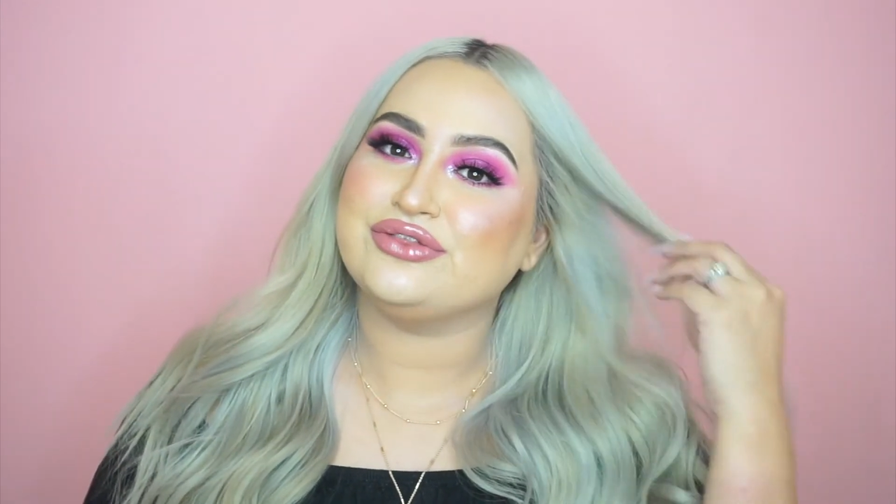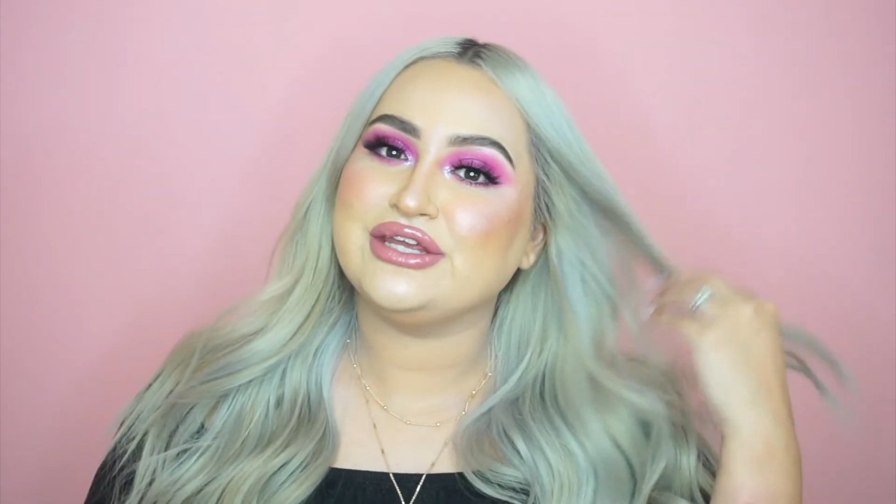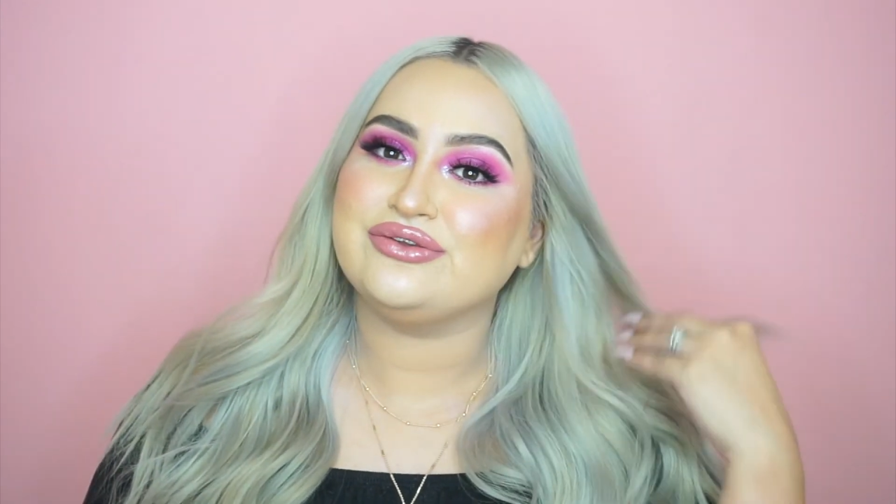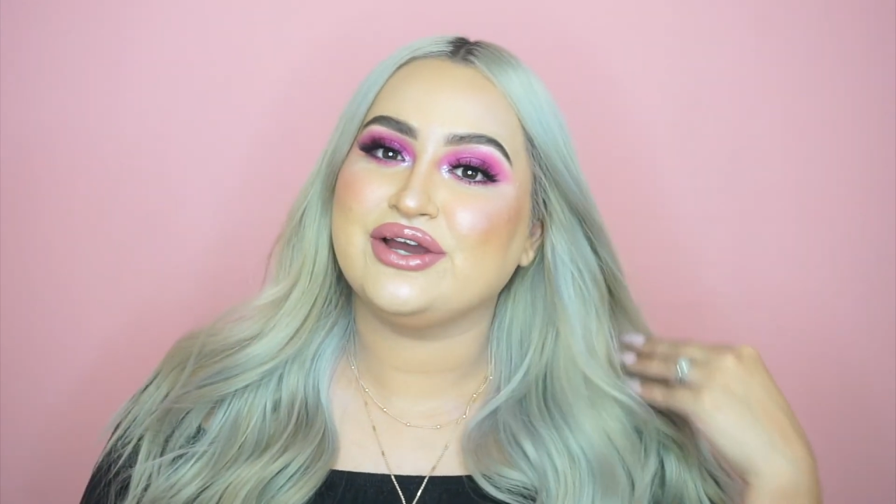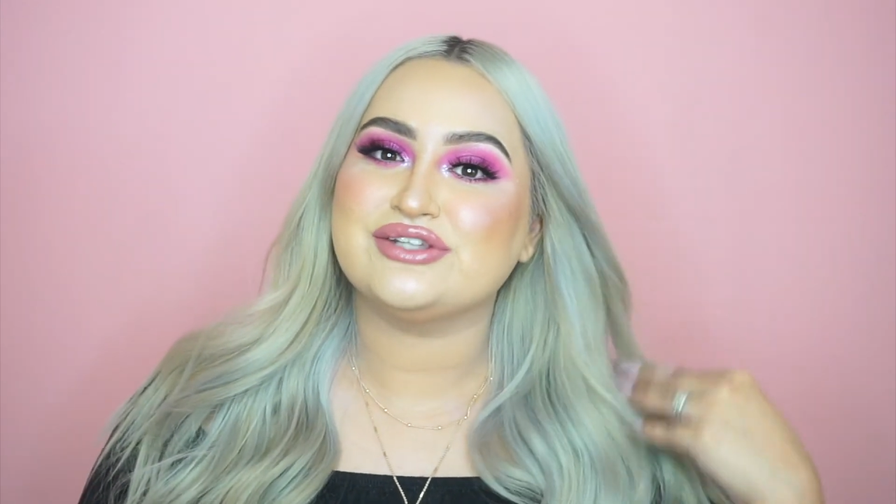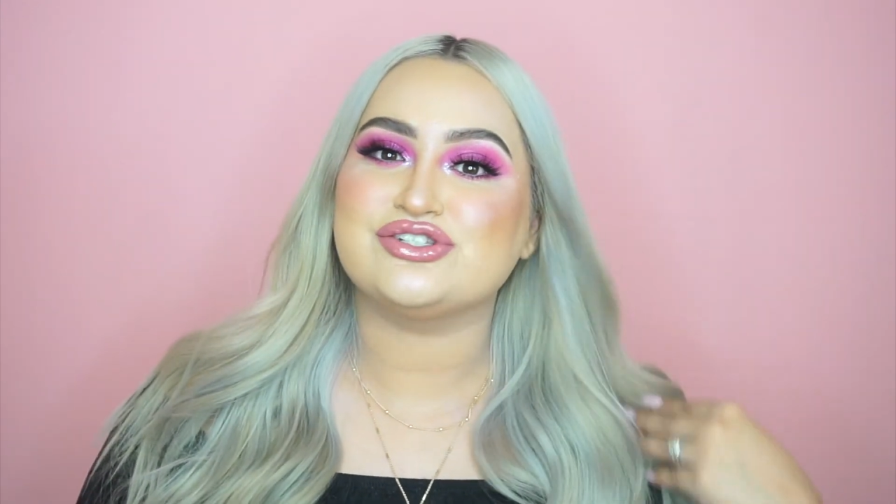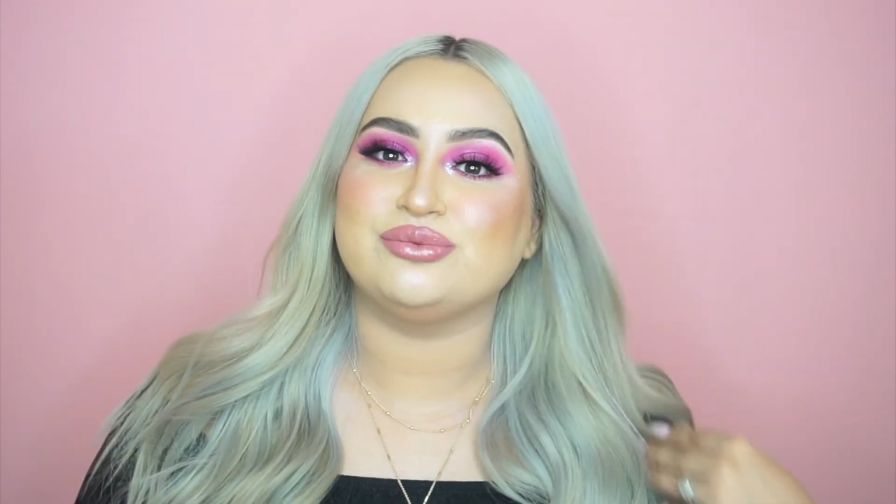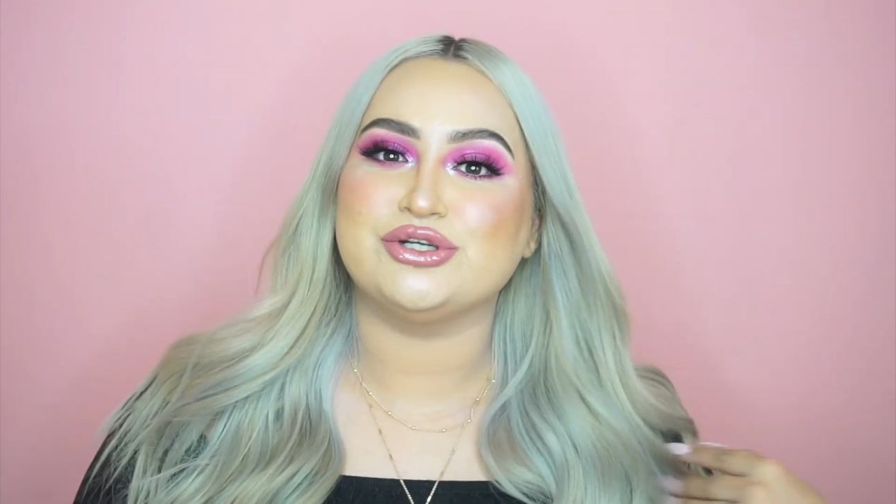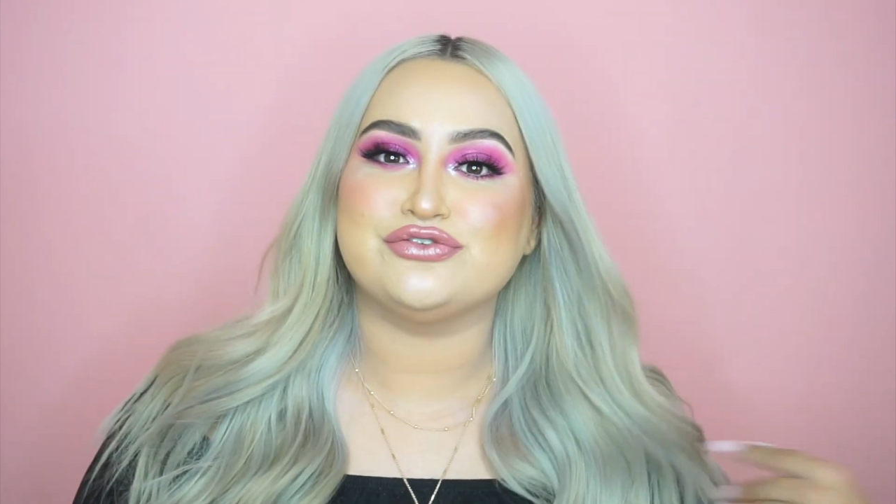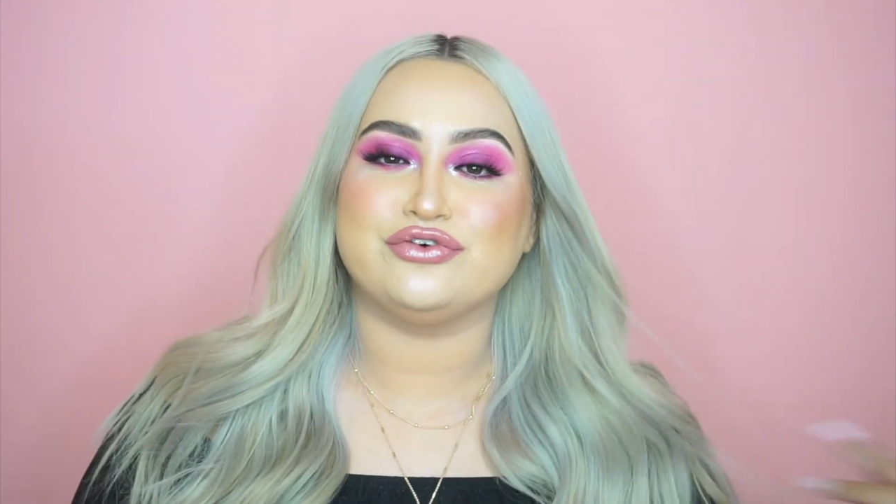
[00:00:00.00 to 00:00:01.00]
Thank you guys so
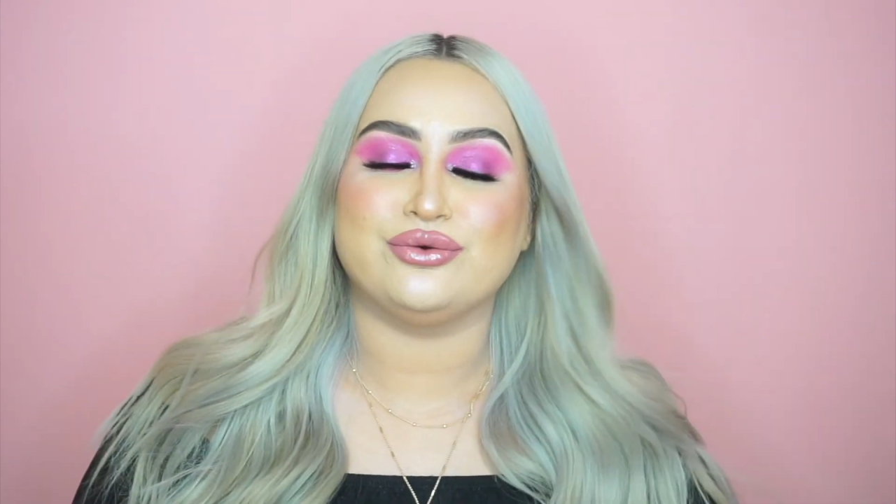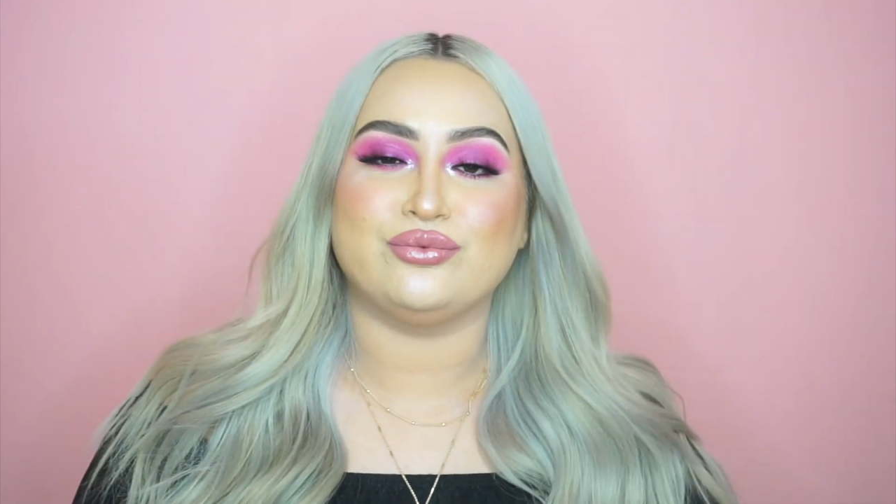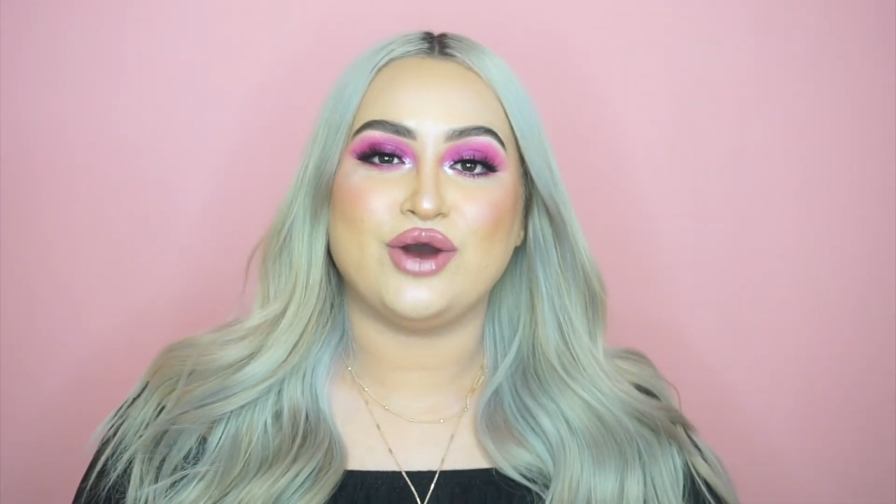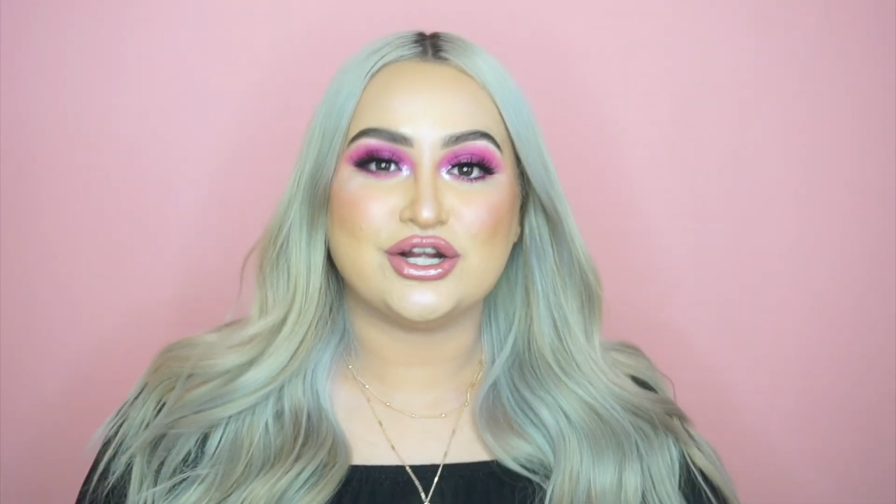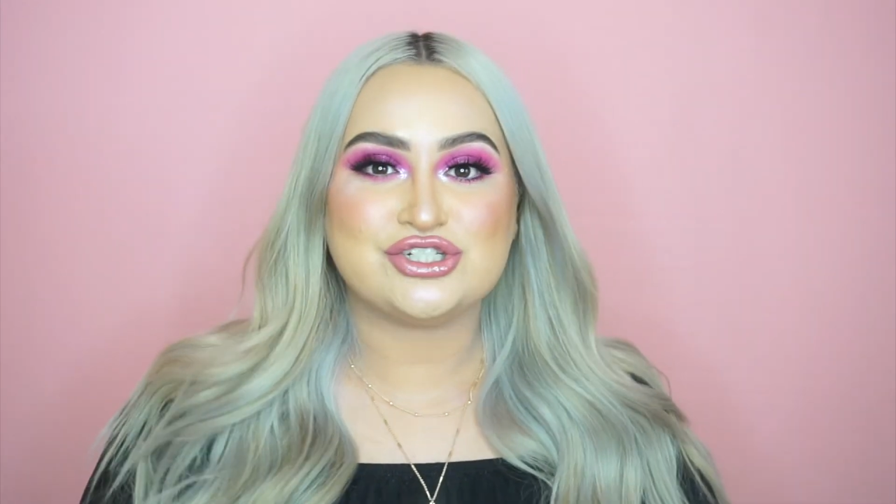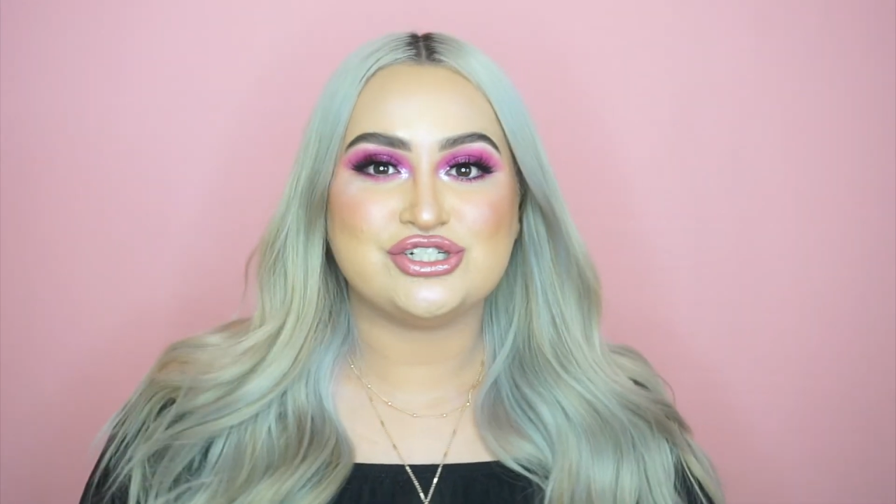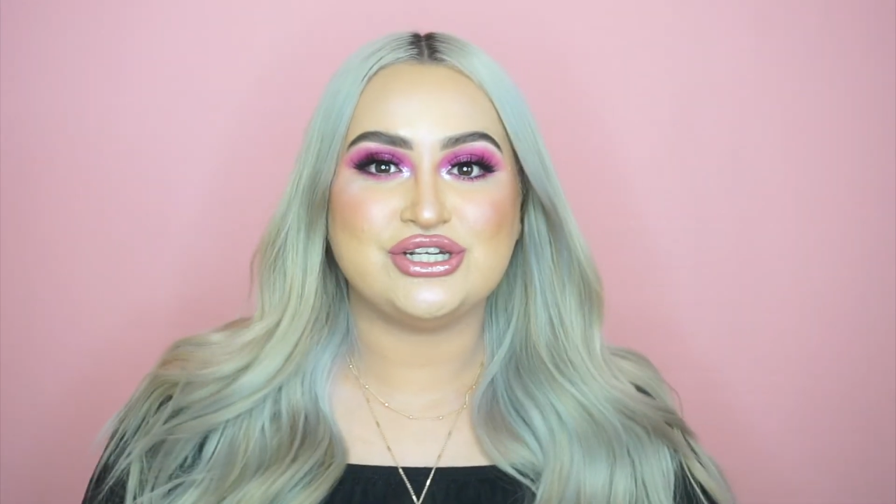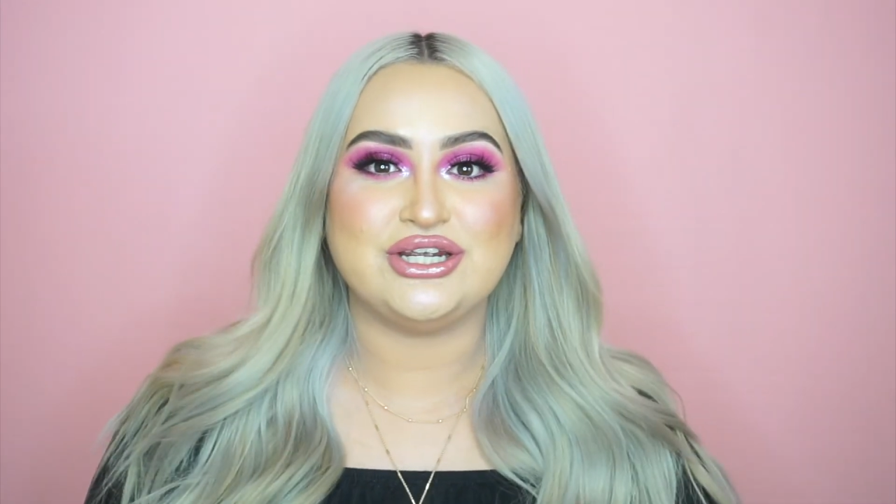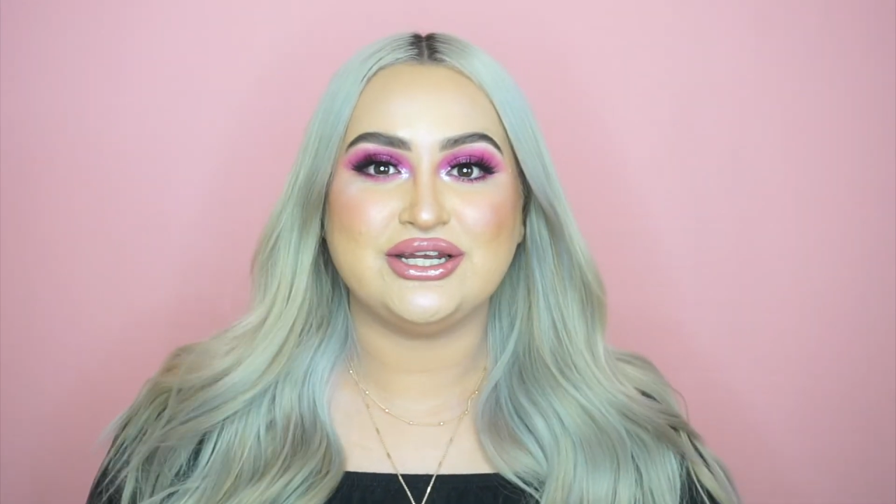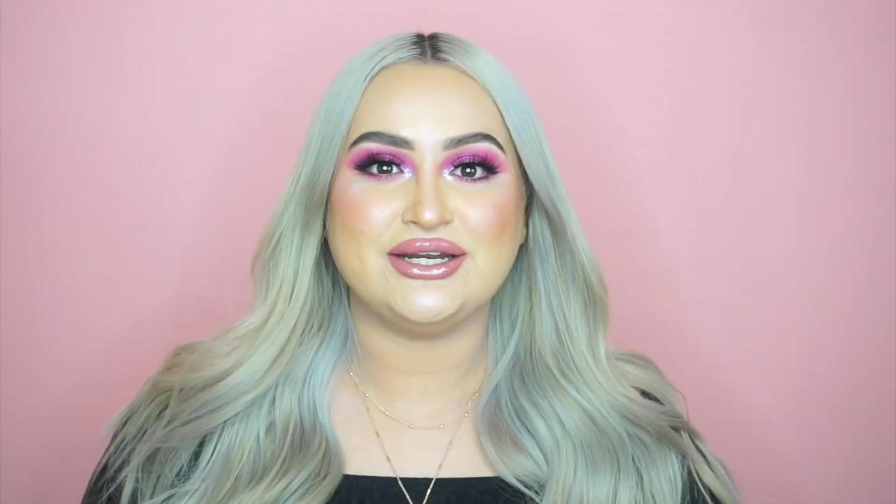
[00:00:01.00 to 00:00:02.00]
much for
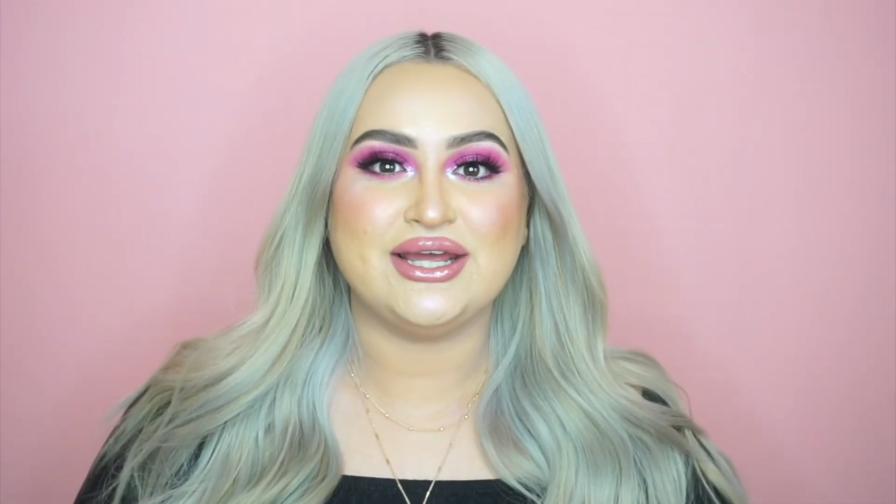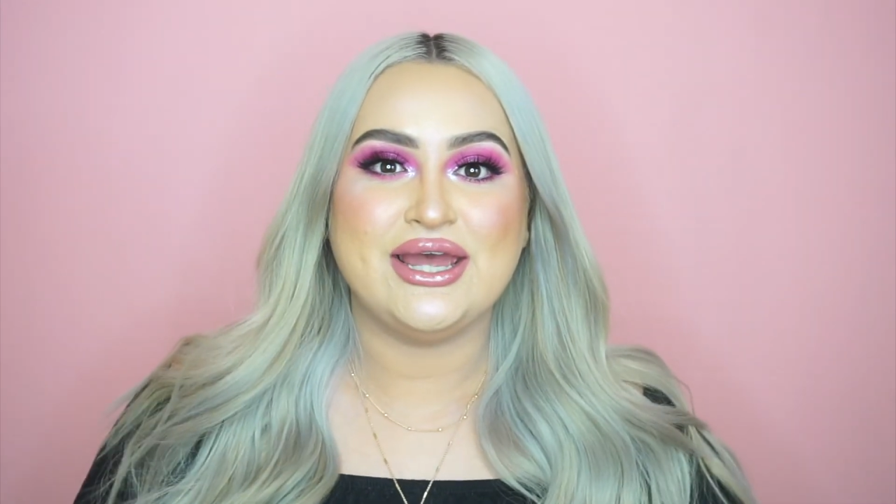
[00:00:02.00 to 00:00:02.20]
watching,